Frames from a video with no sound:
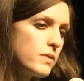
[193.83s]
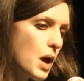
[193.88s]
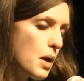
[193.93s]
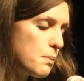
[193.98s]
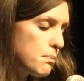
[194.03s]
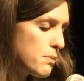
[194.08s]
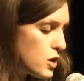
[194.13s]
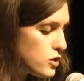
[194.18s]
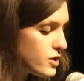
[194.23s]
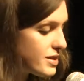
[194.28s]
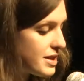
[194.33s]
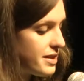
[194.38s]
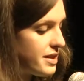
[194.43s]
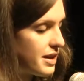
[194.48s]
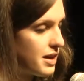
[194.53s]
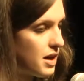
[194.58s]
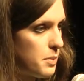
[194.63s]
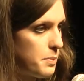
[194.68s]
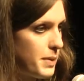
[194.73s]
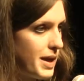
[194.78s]
Mostly they
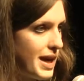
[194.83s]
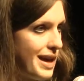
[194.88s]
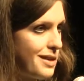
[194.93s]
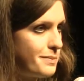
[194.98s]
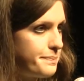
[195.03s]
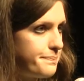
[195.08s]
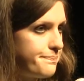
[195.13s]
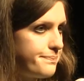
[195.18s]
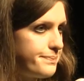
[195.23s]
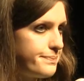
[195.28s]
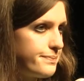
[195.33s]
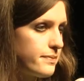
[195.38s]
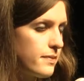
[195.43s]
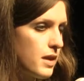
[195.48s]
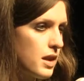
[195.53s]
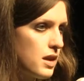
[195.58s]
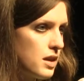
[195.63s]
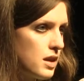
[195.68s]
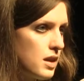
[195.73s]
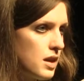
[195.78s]
cut me out.
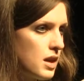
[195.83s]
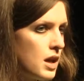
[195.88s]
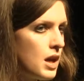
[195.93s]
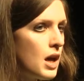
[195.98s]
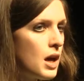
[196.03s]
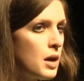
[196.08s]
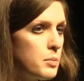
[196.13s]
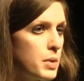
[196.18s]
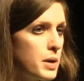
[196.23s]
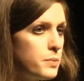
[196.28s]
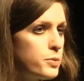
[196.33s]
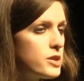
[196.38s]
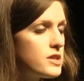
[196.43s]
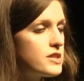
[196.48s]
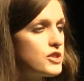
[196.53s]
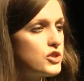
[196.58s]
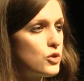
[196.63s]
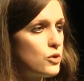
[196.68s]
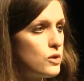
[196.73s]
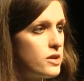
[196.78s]
My
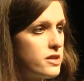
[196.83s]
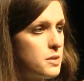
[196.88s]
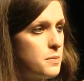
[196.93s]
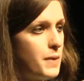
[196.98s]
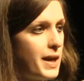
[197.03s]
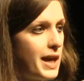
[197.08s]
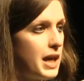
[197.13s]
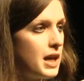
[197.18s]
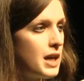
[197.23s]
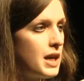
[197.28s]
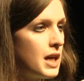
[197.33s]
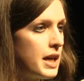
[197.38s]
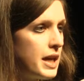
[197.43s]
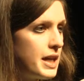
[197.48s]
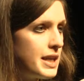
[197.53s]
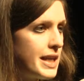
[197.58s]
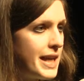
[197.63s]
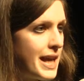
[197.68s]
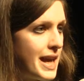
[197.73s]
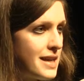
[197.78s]
brother's taller than me,
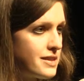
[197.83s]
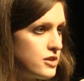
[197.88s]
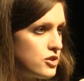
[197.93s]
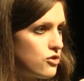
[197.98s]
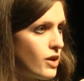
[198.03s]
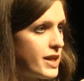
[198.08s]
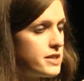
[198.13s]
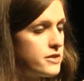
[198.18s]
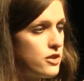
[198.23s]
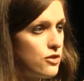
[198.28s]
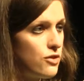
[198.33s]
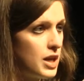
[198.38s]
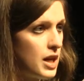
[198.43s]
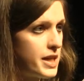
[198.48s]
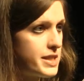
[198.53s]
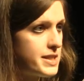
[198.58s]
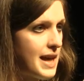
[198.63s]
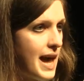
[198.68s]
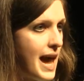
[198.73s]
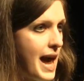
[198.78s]
and he has straighter and
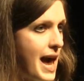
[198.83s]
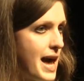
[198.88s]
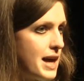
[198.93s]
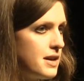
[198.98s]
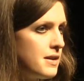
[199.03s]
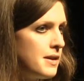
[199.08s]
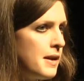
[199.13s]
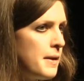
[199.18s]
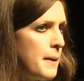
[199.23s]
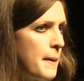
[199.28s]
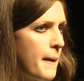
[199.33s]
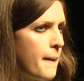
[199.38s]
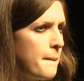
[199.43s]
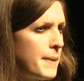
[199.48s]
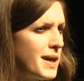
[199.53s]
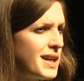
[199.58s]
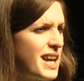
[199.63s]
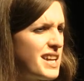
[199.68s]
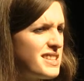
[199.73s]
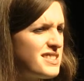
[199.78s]
lighter hair, and
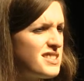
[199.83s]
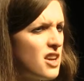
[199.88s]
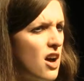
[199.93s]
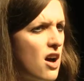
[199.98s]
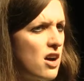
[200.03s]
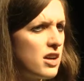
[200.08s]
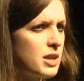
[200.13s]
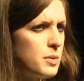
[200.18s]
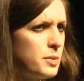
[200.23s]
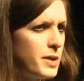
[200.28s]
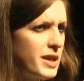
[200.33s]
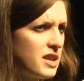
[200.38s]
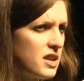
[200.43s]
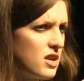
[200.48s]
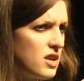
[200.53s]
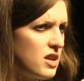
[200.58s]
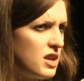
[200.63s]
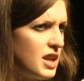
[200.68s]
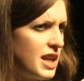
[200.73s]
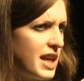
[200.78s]
my hair's dark and a bit
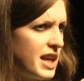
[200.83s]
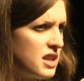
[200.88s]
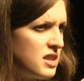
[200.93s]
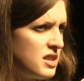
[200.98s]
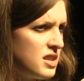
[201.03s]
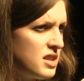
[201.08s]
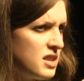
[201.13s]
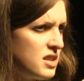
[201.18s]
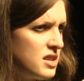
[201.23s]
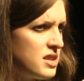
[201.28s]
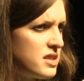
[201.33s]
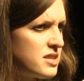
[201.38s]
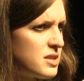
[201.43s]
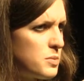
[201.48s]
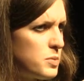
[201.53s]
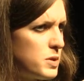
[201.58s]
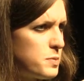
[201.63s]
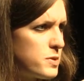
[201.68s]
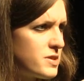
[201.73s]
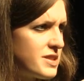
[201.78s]
curly, and some
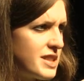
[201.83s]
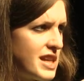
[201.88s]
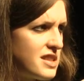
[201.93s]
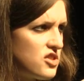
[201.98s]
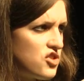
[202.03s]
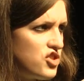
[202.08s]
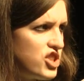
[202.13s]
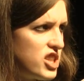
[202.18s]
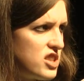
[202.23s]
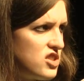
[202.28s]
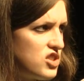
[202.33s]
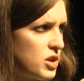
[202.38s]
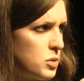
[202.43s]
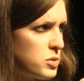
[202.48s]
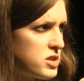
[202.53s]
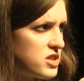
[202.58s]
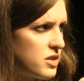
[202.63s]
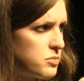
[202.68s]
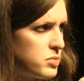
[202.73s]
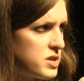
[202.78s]
people say it's ginger,
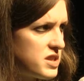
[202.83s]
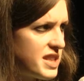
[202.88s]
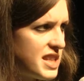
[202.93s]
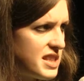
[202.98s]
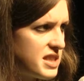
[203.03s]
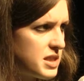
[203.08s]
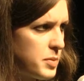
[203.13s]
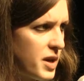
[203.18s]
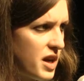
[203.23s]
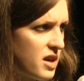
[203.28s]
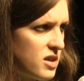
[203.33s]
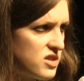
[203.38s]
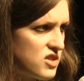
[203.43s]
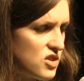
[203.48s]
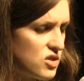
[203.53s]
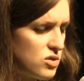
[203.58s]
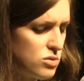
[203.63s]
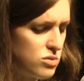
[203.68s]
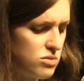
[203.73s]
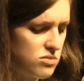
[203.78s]
which I've been teased about at
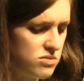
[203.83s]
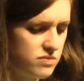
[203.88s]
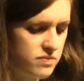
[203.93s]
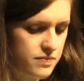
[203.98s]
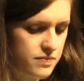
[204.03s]
school.